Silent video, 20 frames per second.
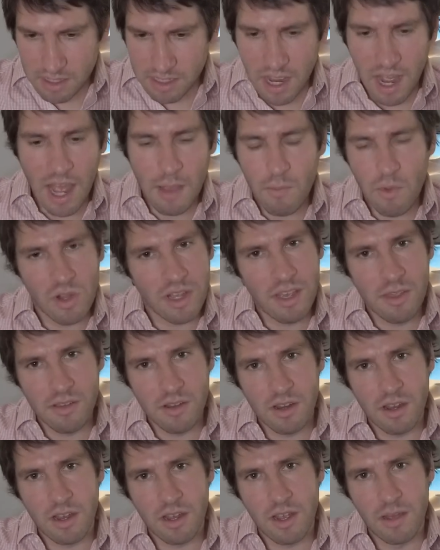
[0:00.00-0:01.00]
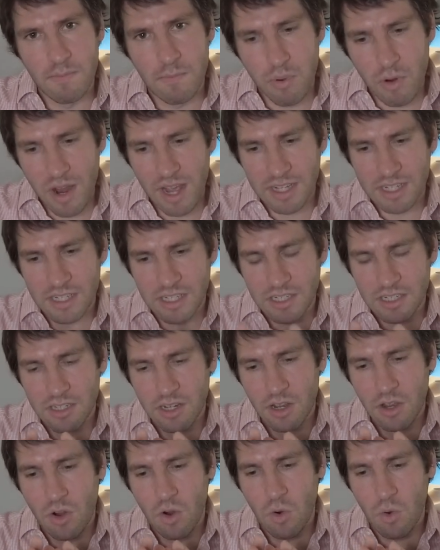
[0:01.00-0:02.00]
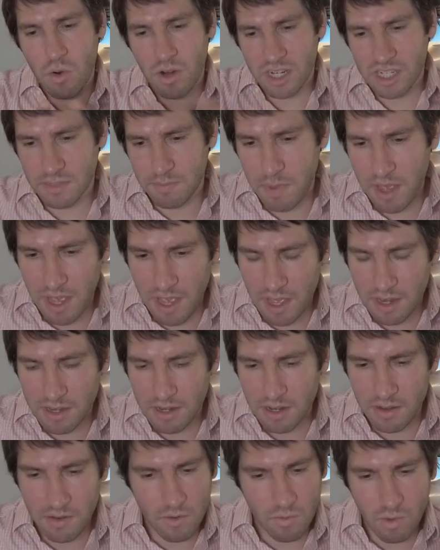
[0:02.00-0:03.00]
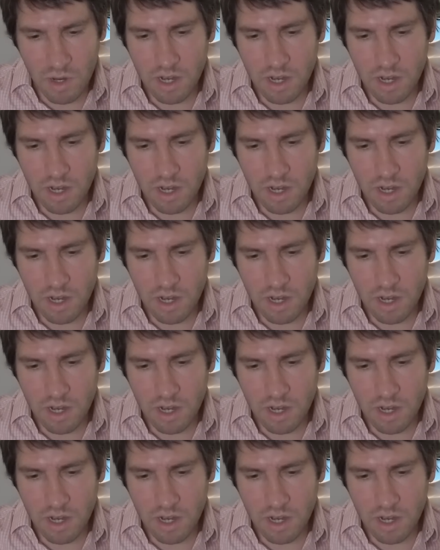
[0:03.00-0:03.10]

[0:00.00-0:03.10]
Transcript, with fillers: time will either compress or expand